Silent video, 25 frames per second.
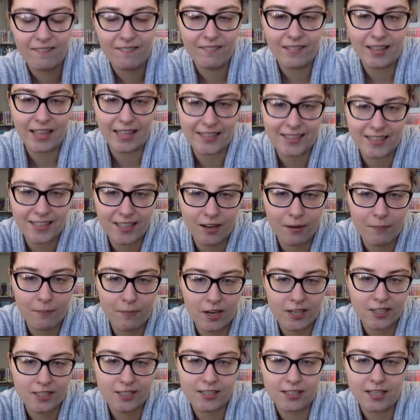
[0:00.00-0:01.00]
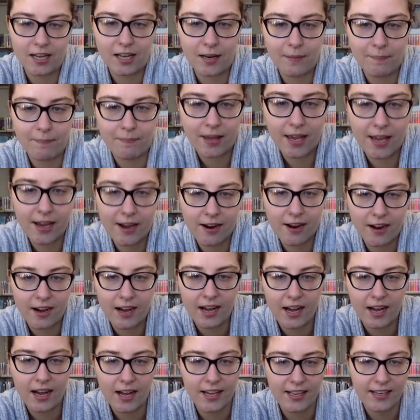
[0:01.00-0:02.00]
Let's go marching on a bear
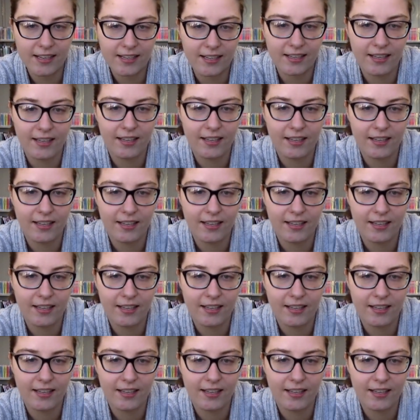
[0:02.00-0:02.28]
hunt.